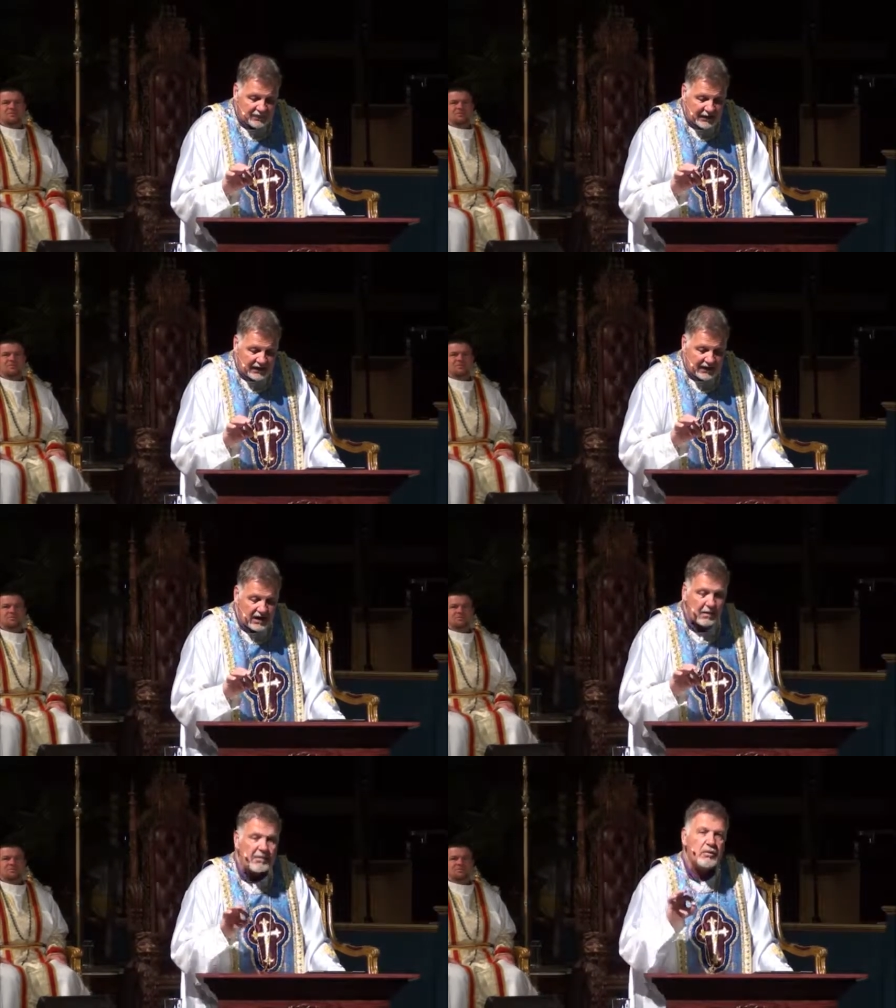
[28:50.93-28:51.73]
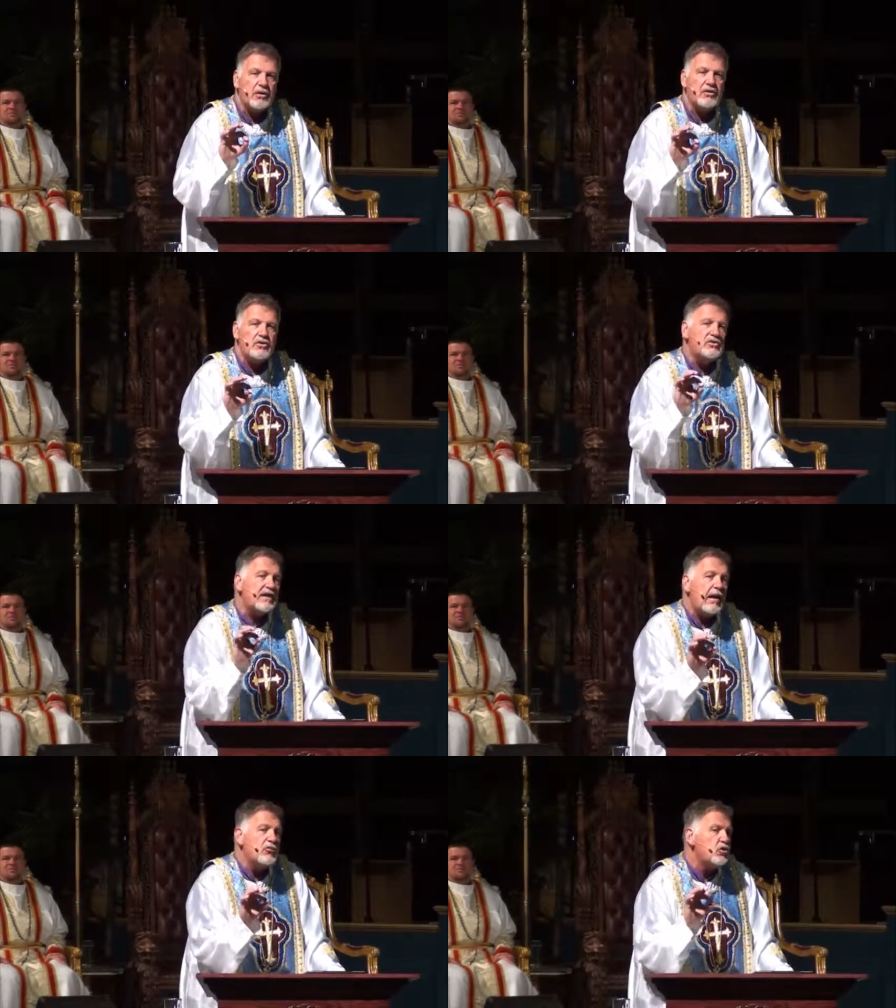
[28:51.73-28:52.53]
but it cannot be reduced
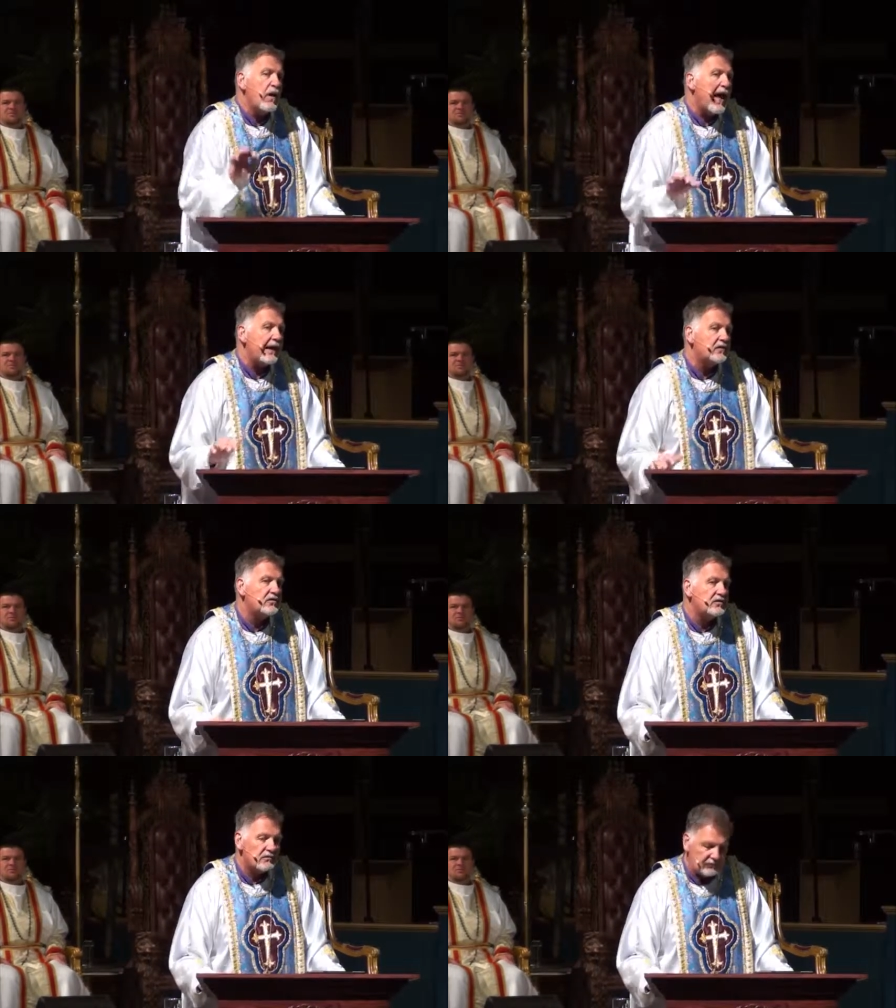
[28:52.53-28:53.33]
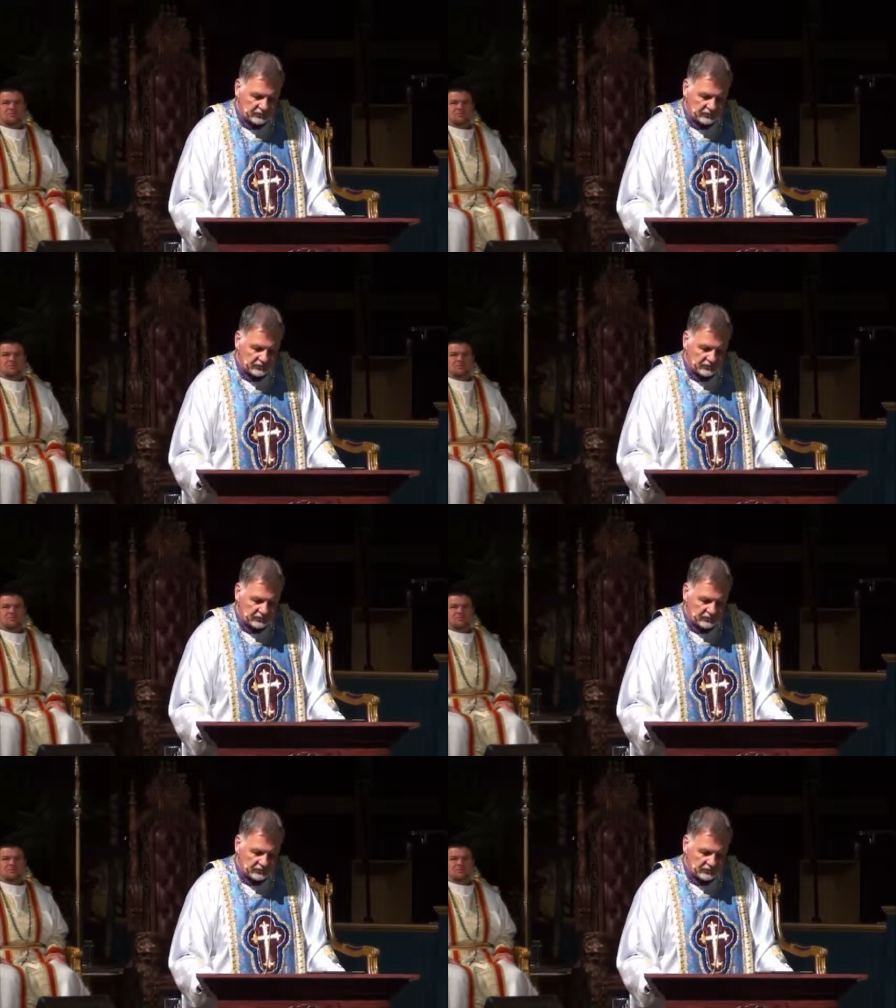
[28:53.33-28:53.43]
down to acts.